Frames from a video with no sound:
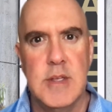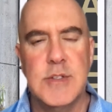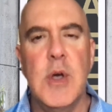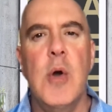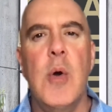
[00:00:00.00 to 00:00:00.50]

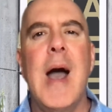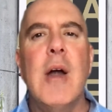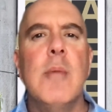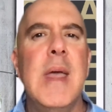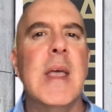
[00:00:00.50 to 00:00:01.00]
So
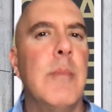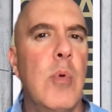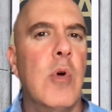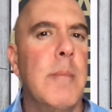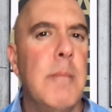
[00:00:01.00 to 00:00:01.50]
how to make
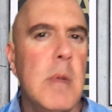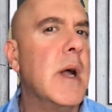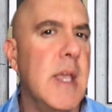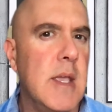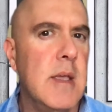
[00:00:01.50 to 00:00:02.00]
more
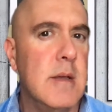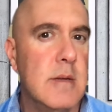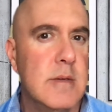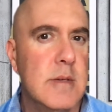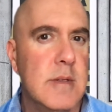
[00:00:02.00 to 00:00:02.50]
money,
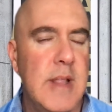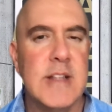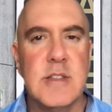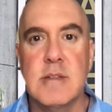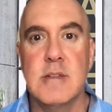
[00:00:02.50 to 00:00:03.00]

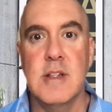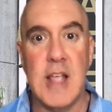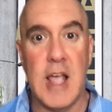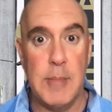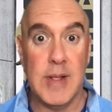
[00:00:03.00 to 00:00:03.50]
that's the
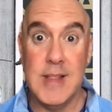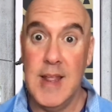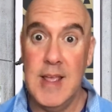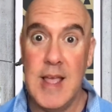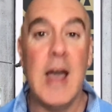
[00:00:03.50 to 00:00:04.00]
topic
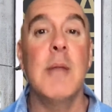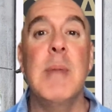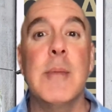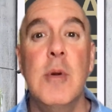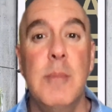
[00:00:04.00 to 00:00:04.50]
today. How to
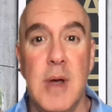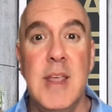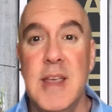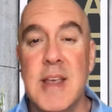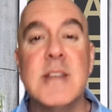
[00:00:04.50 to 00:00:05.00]
make more
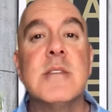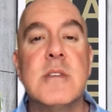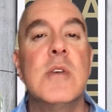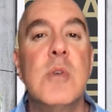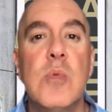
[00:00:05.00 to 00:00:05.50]
money is
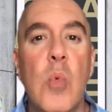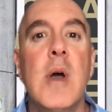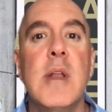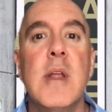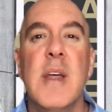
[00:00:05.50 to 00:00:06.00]
to,
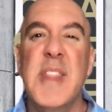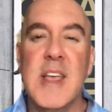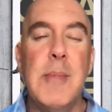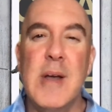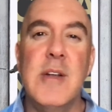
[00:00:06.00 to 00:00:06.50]
one,
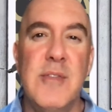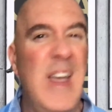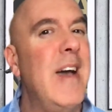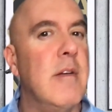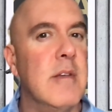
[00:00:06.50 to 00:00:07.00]
think about your
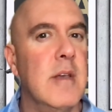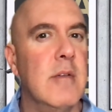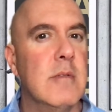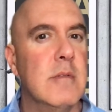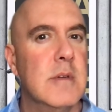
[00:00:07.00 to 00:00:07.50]

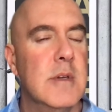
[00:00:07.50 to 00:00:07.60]
value